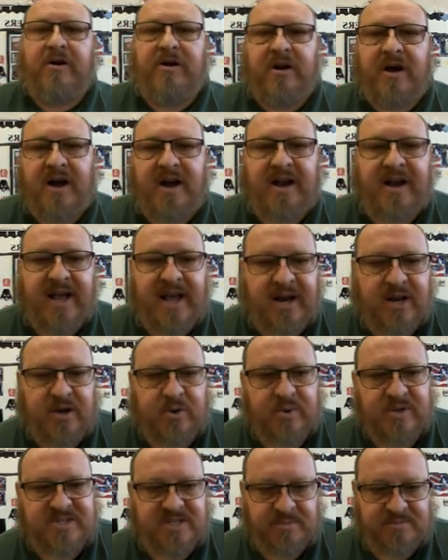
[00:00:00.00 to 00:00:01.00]
not
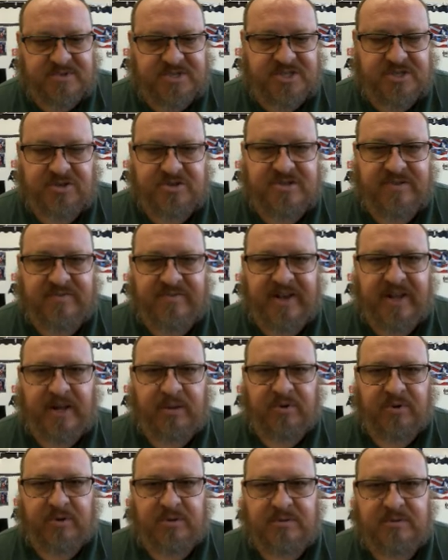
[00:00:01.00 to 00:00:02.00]
adequate substitutes
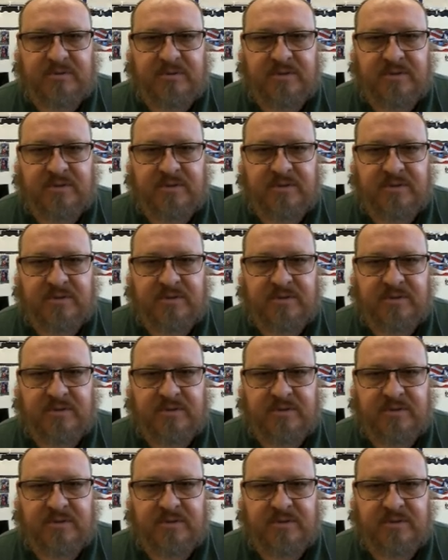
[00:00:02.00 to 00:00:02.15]
available,